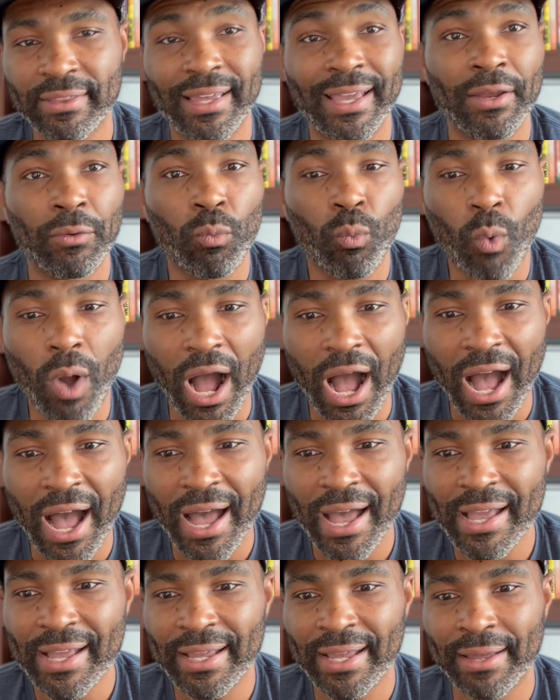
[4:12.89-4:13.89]
and
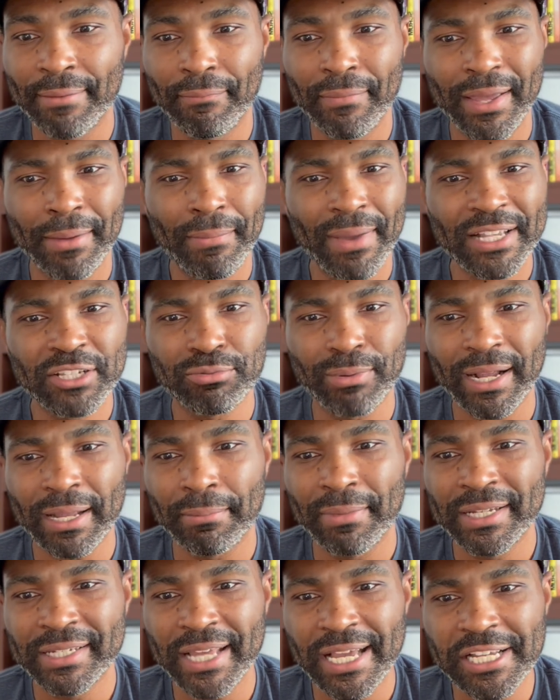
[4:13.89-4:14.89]
why, and it makes
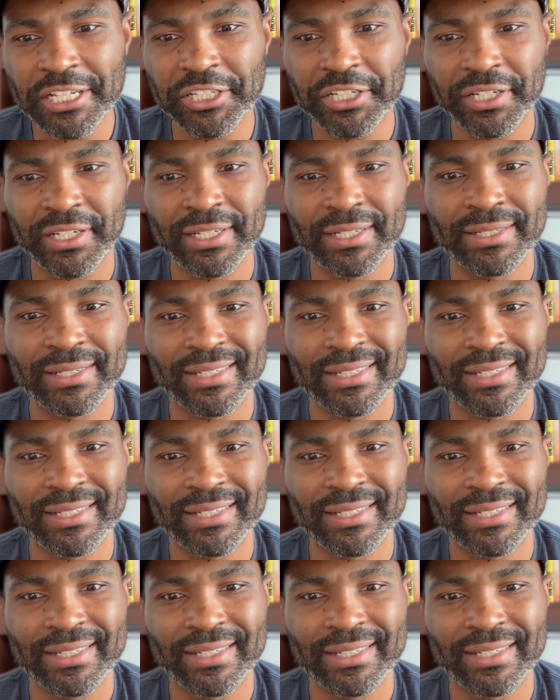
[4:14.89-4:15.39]
recommendations.